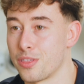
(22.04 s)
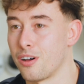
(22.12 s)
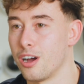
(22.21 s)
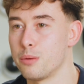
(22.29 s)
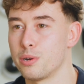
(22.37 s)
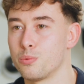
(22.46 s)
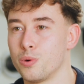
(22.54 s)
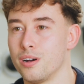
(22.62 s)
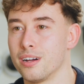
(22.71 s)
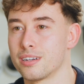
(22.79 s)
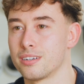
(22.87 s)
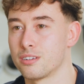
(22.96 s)
With hybrid
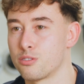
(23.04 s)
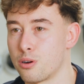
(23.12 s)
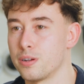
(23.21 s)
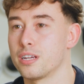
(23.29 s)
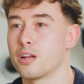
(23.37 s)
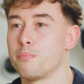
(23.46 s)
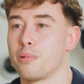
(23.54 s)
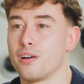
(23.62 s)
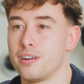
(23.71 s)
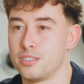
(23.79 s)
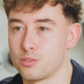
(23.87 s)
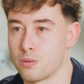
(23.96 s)
work, growing
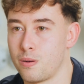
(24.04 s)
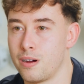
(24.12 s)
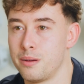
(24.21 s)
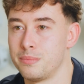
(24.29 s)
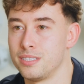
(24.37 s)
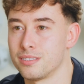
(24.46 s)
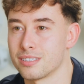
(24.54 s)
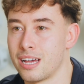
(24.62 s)
compliance requirements,